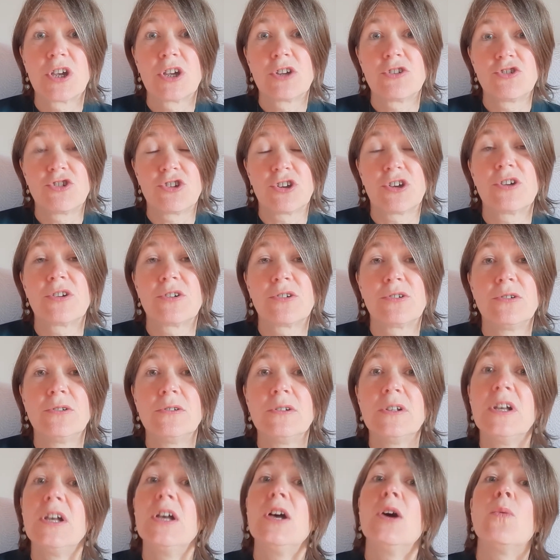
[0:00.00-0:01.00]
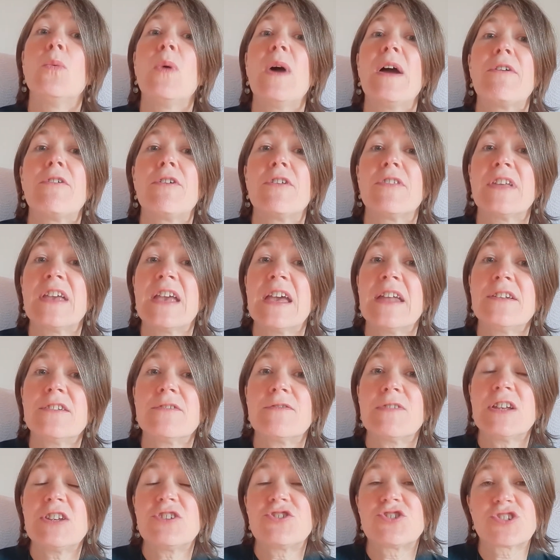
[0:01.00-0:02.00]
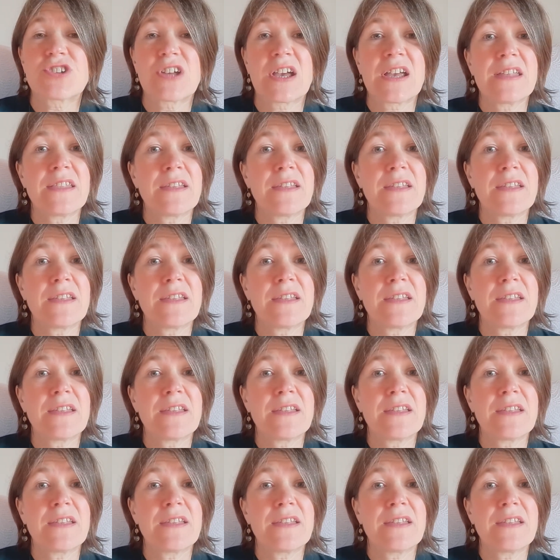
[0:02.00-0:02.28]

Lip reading: journal where at the end of each day